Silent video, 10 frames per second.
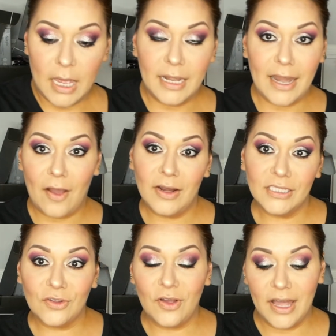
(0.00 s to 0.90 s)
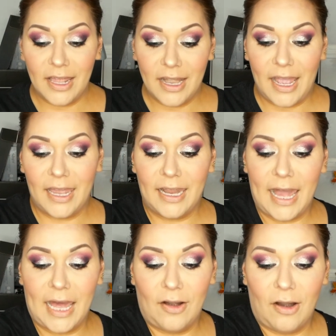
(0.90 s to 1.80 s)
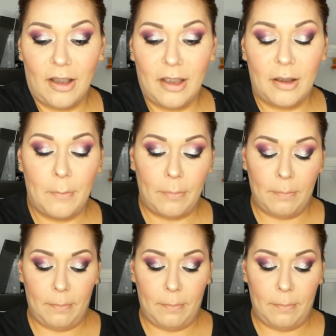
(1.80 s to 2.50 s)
Now let's go ahead and add our